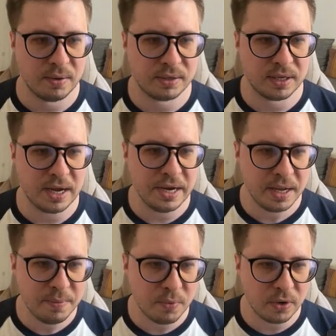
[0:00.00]

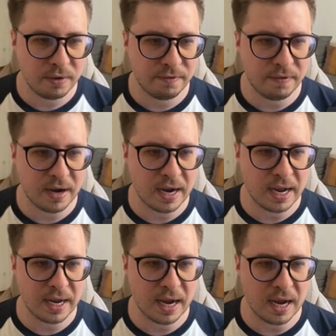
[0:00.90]
slightly
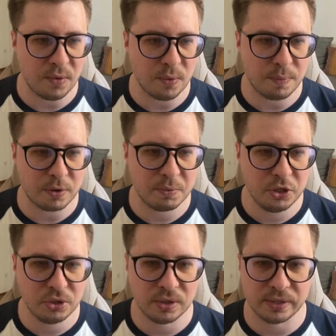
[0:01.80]
modify our
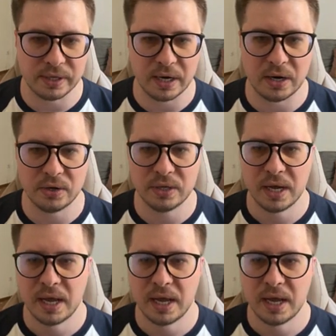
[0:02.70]
permissions guard,